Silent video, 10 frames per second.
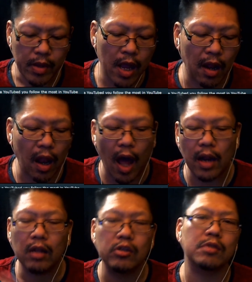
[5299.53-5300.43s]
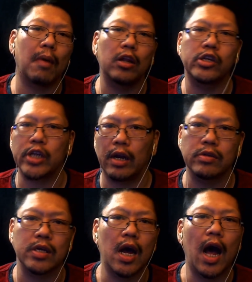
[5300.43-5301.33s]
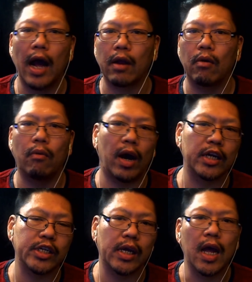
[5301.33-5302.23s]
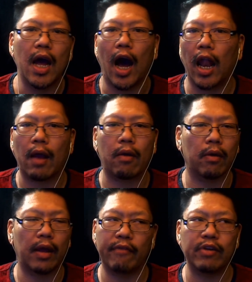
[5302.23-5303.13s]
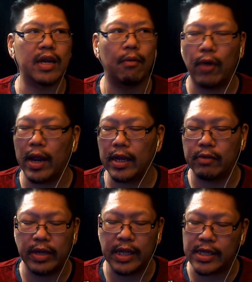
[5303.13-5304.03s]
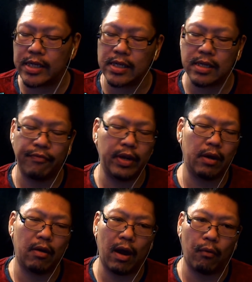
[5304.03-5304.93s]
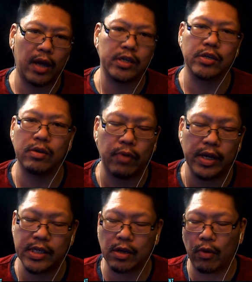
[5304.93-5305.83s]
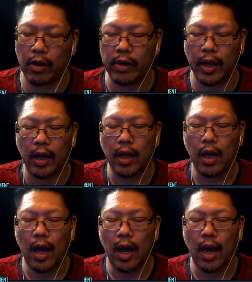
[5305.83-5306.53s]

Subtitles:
And a lot of little smaller channels I go on watching. I like every time Ray releases a video, I watch her, Ray's Aquaria.